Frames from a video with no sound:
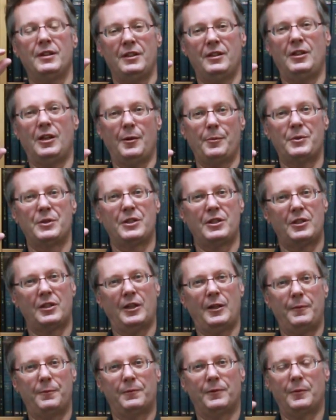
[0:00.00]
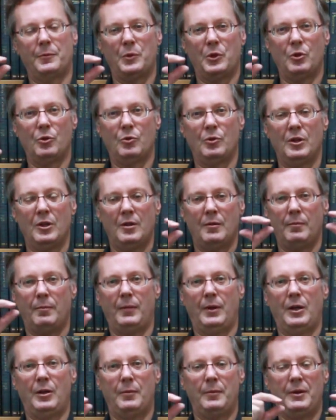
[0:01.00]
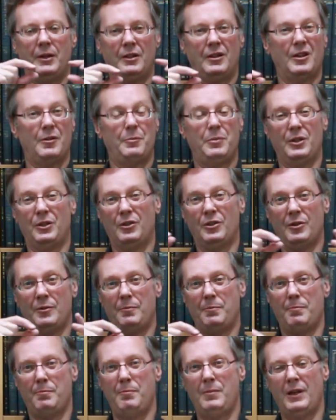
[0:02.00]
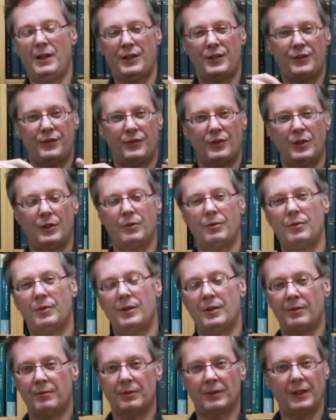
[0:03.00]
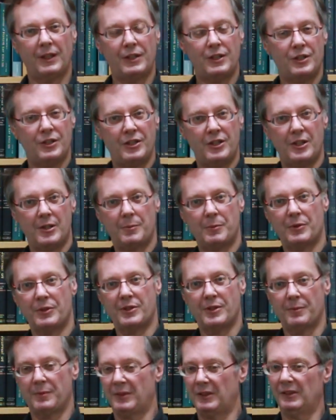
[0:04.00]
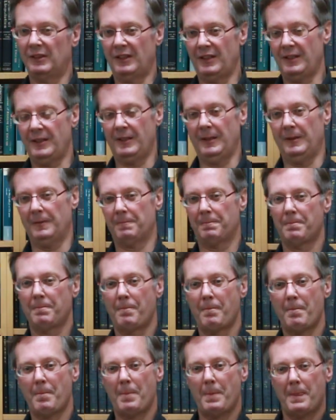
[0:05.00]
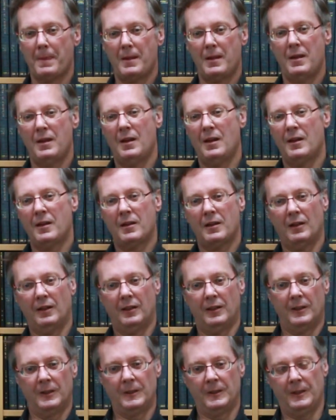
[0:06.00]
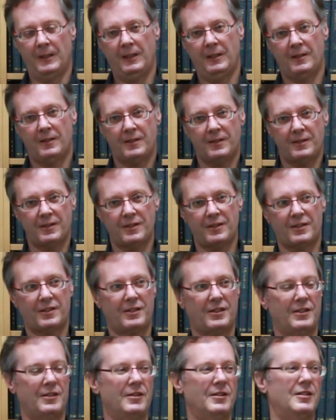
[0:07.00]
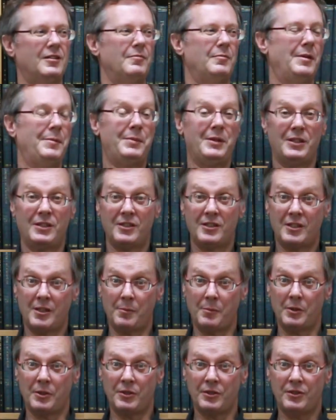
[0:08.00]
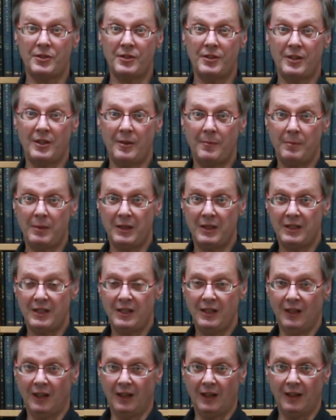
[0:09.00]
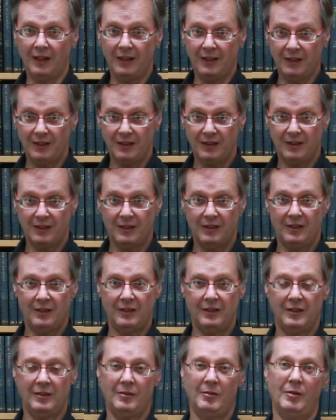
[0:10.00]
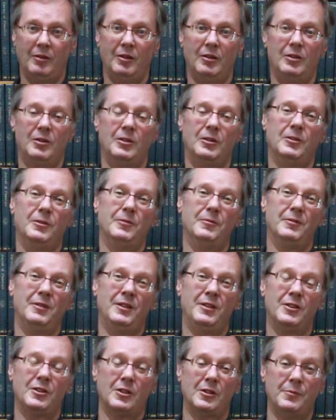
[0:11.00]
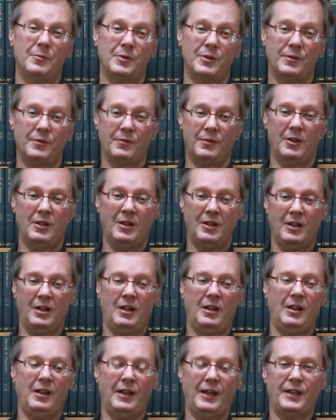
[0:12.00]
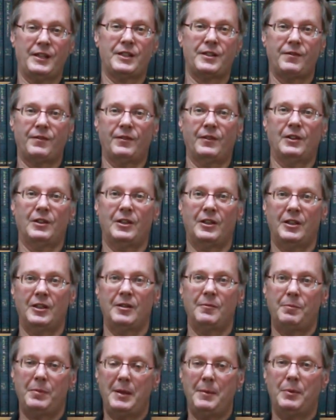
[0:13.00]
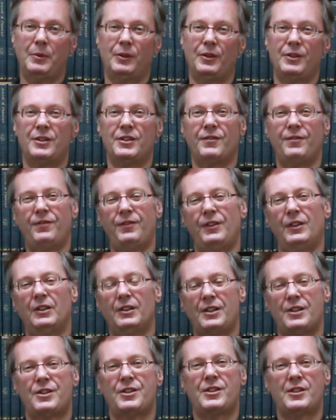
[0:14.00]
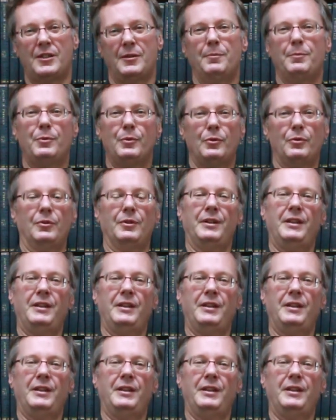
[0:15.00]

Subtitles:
opposite type from you may or may not be a good match for you in a relationship or something like that. It is maybe similar to the MBTI in terms of classifying people into fairly simple